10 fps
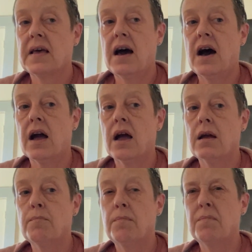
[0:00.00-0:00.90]

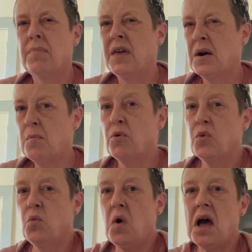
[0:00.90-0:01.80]
I think I
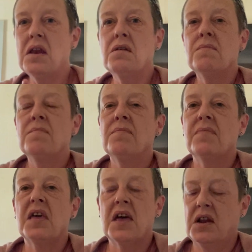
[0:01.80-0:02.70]
pulled one,
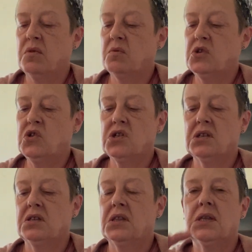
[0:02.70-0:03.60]
and it was
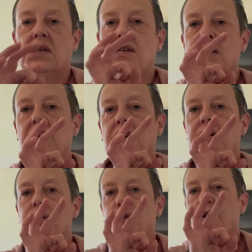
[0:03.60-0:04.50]
the
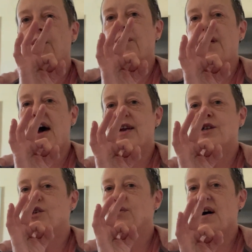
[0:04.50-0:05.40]
teeniest little
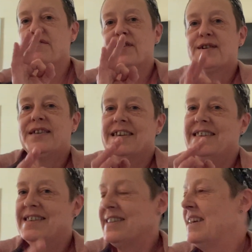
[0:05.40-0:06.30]
radish you ever
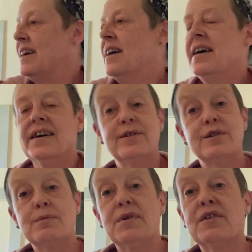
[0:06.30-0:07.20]
did see. It
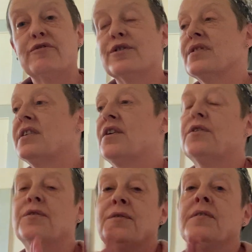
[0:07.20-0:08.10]
was pitiful.
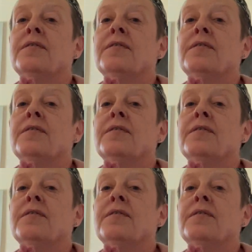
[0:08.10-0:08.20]
So